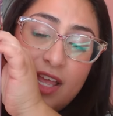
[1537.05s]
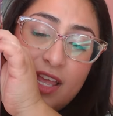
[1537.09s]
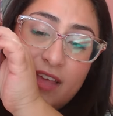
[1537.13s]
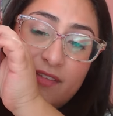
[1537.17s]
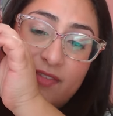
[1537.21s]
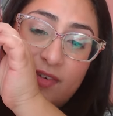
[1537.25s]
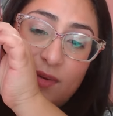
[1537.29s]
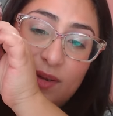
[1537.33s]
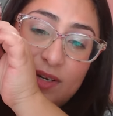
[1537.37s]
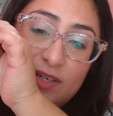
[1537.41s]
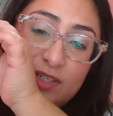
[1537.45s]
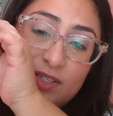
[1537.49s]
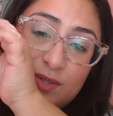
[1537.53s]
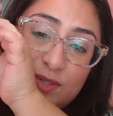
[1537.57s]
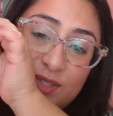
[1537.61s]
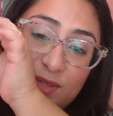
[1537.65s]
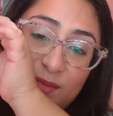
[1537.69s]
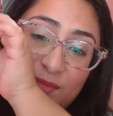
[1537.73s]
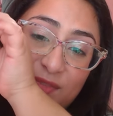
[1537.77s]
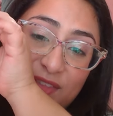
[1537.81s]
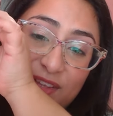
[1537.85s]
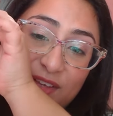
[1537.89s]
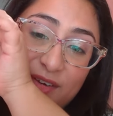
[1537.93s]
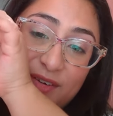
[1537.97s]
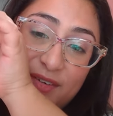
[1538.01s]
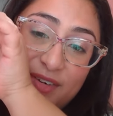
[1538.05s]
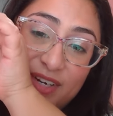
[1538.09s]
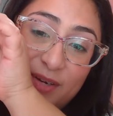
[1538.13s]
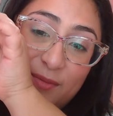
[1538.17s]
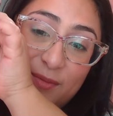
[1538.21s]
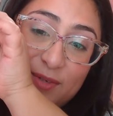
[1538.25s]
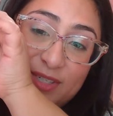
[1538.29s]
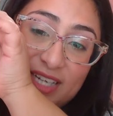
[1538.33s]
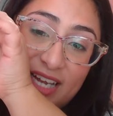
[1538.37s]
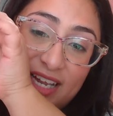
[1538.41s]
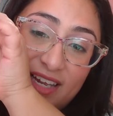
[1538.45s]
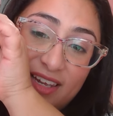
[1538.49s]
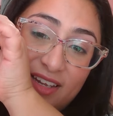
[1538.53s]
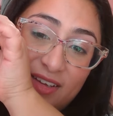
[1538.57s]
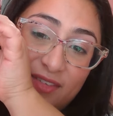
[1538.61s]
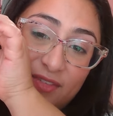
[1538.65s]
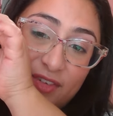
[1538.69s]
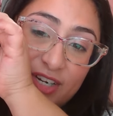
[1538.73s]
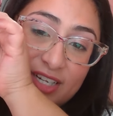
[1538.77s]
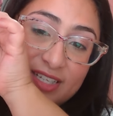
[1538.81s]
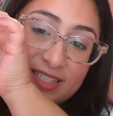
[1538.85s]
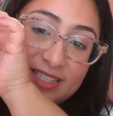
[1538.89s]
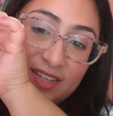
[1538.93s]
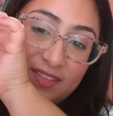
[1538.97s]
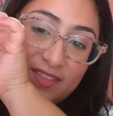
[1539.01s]
if I want to do something green, which I love
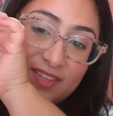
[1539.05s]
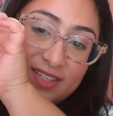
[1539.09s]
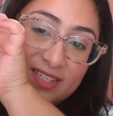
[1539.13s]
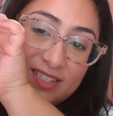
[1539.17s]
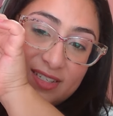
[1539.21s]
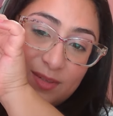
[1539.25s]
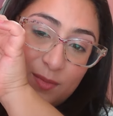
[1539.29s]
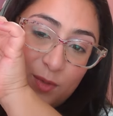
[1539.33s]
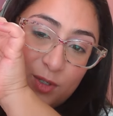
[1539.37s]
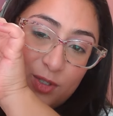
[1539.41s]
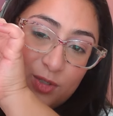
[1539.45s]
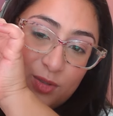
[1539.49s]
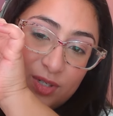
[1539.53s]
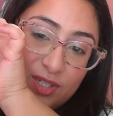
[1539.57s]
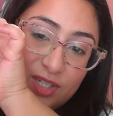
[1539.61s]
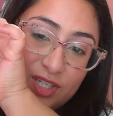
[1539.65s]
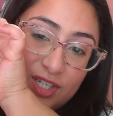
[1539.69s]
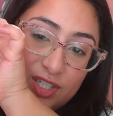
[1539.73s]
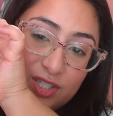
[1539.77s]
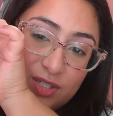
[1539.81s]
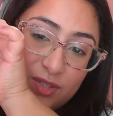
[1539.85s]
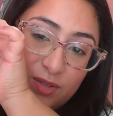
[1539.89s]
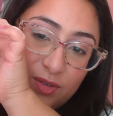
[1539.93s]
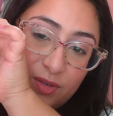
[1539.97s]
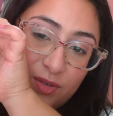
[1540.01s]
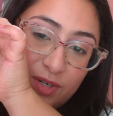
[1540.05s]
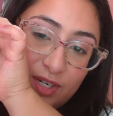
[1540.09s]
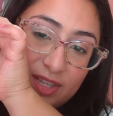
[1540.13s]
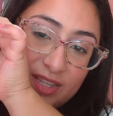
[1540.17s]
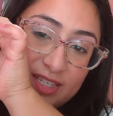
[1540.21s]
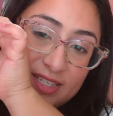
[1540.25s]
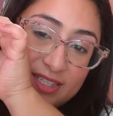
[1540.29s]
greens, and this is a more traditional green,